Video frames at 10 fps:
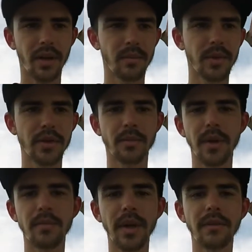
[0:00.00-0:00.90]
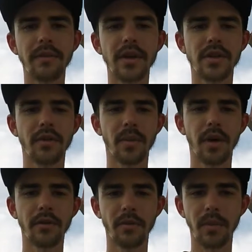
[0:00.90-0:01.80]
Most of my big fish have come
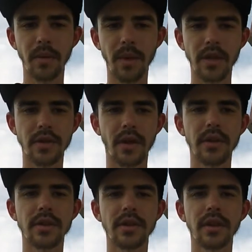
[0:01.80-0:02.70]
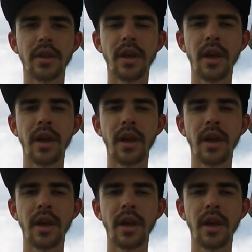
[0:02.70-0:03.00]
off of big baits, obviously.